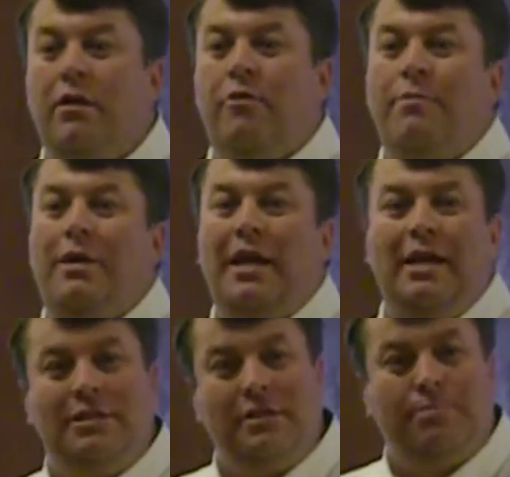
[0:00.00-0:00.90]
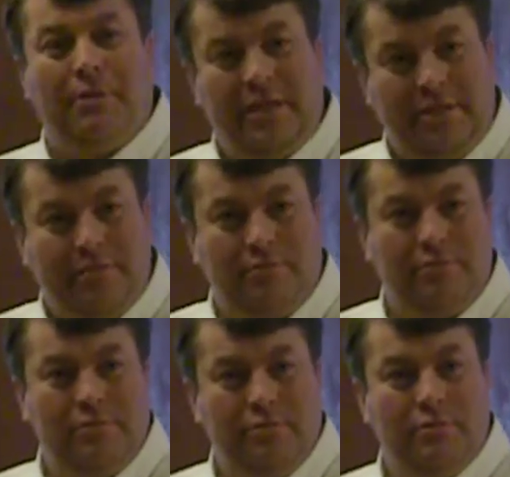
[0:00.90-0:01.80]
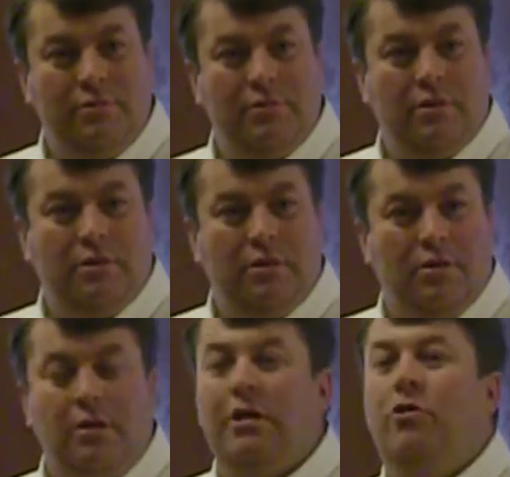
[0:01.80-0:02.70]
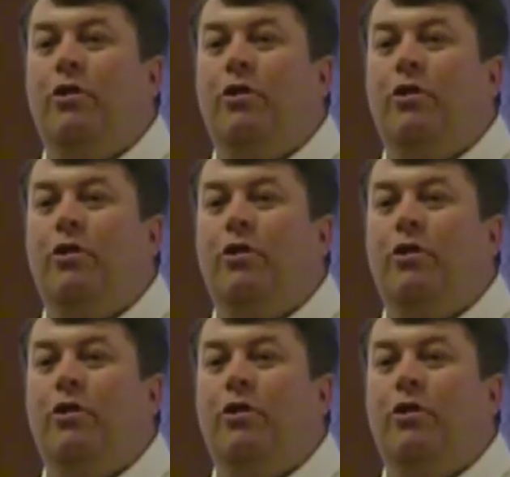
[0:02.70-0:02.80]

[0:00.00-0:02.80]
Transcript: They run my license plate. They